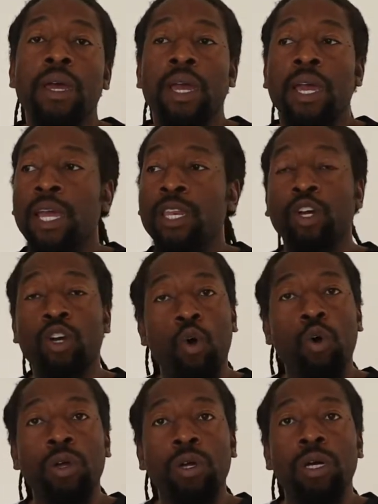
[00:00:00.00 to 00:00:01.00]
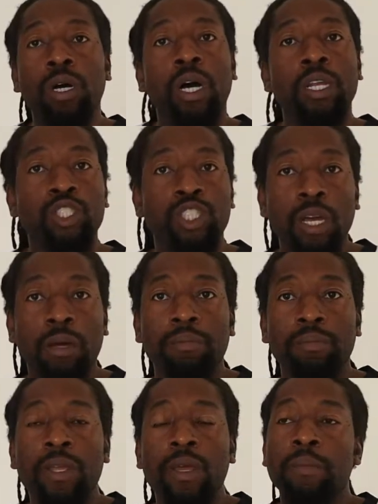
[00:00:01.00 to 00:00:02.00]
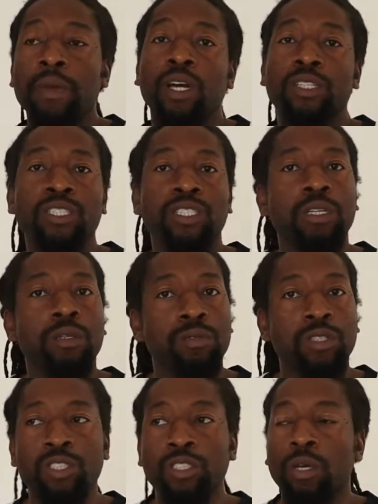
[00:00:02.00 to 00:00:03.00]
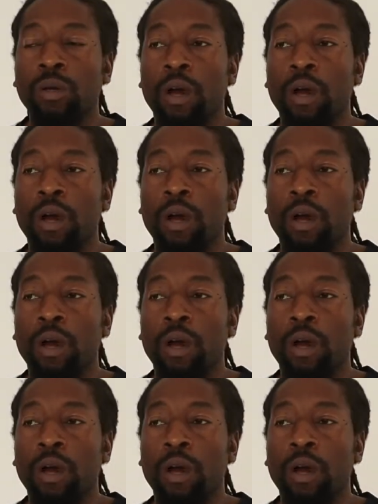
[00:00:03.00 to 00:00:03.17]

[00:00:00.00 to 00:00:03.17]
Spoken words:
in the corner of the gym, because this is an